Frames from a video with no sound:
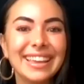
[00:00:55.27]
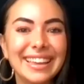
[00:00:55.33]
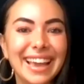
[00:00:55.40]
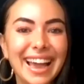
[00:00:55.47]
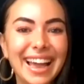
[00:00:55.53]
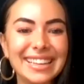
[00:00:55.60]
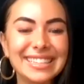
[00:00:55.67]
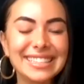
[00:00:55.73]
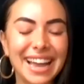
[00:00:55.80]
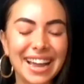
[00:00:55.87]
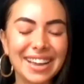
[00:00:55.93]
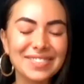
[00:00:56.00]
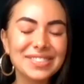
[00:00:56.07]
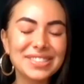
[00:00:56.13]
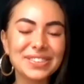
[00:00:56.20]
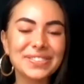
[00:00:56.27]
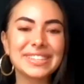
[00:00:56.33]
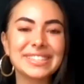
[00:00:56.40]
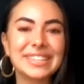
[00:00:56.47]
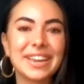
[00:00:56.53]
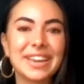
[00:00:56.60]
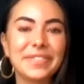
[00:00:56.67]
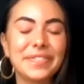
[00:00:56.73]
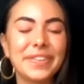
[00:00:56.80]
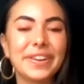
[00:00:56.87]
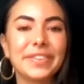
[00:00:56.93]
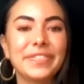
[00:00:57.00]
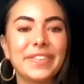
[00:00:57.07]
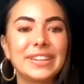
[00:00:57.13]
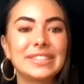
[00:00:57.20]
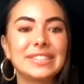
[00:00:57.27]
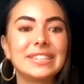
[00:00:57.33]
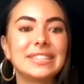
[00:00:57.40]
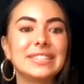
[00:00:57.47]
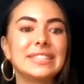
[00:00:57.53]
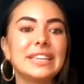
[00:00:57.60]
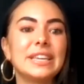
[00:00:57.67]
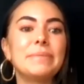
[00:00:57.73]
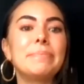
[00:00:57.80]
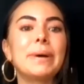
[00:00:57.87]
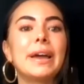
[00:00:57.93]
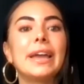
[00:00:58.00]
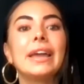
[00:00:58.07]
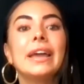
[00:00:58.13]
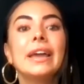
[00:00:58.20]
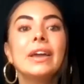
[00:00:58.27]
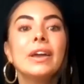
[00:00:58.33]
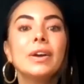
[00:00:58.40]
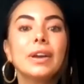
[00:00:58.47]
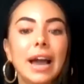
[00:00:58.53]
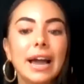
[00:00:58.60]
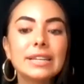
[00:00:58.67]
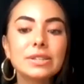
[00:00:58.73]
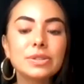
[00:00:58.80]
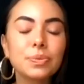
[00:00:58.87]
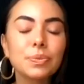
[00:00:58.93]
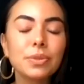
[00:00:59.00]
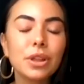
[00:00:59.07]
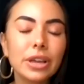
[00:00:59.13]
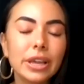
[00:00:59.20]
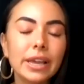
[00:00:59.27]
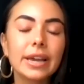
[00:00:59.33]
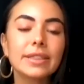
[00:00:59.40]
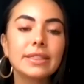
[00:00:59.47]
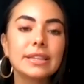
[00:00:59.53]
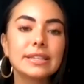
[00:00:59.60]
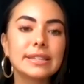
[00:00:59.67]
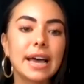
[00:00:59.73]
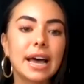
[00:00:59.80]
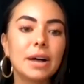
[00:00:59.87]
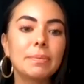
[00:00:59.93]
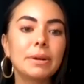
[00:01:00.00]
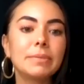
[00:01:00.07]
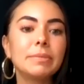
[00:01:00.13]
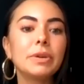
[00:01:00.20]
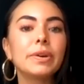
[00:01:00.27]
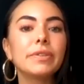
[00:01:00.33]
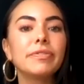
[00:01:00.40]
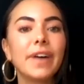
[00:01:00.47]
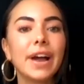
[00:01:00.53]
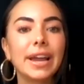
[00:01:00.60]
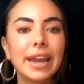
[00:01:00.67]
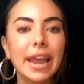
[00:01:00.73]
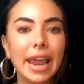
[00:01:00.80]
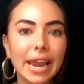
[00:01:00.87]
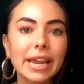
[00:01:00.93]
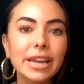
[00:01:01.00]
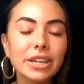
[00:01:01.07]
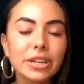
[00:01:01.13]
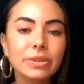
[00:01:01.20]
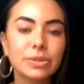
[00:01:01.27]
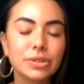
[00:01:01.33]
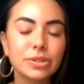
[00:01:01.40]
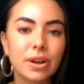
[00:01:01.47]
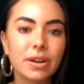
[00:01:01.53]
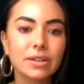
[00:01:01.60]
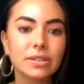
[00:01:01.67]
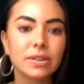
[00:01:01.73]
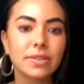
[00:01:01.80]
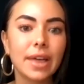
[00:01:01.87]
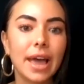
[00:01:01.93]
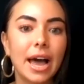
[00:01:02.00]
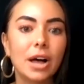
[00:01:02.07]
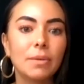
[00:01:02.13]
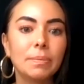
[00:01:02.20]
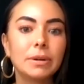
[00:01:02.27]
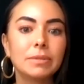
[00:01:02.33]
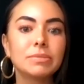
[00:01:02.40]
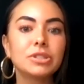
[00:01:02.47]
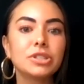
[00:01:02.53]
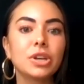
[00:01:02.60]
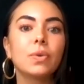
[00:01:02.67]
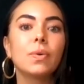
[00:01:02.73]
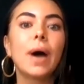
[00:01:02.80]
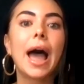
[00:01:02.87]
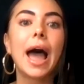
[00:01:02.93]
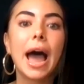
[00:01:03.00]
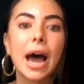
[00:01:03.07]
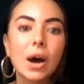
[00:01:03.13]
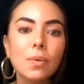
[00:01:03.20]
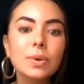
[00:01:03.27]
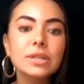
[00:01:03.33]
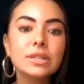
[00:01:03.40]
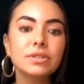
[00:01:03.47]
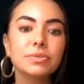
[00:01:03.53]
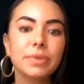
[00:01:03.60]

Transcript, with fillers: Yes, I'm so excited for your fans to see, but guys, looking at this album, you could find eight new songs on the album. So, how was the